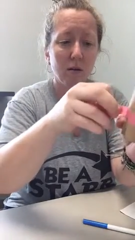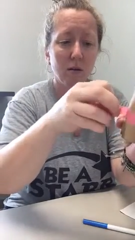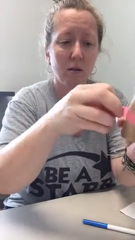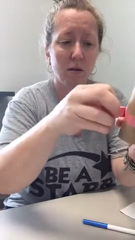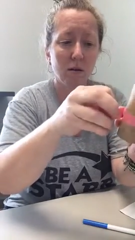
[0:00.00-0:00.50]

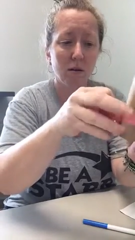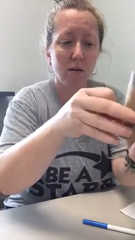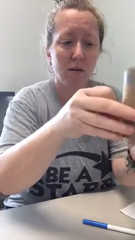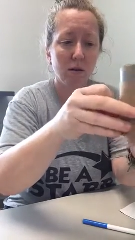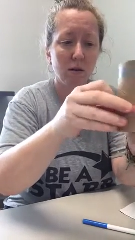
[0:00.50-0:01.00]

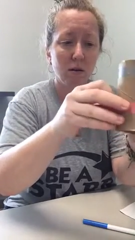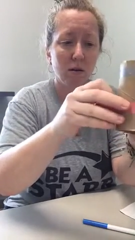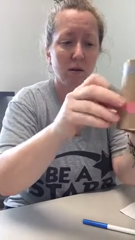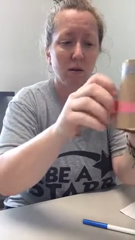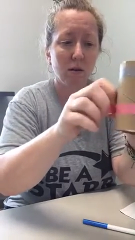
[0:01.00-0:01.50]

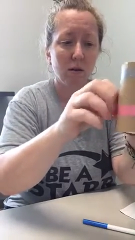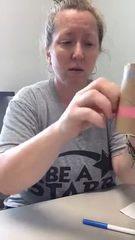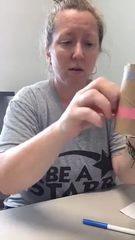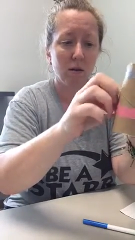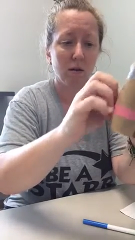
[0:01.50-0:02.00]

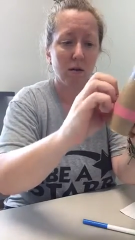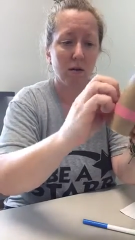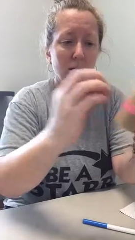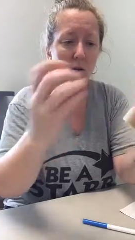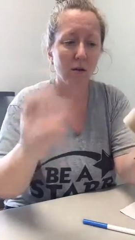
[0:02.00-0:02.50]

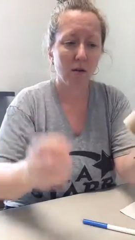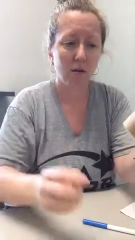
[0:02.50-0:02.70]
(silence)